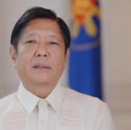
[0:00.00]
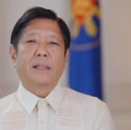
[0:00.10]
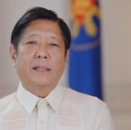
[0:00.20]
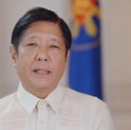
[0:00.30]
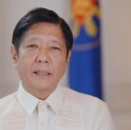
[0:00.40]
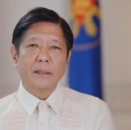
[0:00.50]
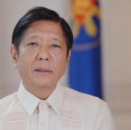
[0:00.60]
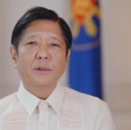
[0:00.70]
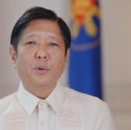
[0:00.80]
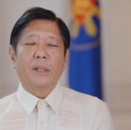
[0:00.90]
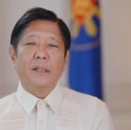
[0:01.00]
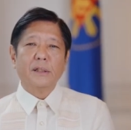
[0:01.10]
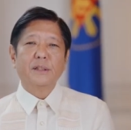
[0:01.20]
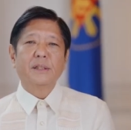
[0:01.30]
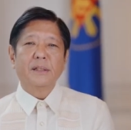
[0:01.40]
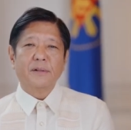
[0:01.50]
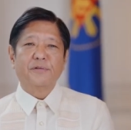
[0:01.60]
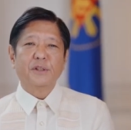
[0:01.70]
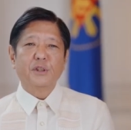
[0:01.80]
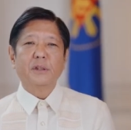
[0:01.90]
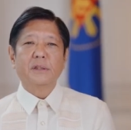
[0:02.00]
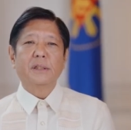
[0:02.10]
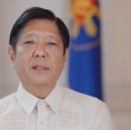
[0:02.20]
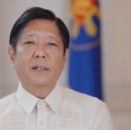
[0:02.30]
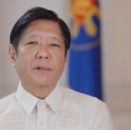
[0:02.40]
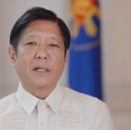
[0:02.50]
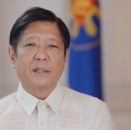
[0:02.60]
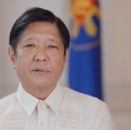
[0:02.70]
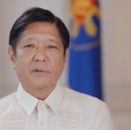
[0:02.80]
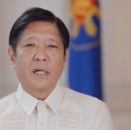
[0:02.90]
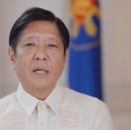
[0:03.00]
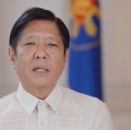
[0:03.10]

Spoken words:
adhere to energy efficiency directives,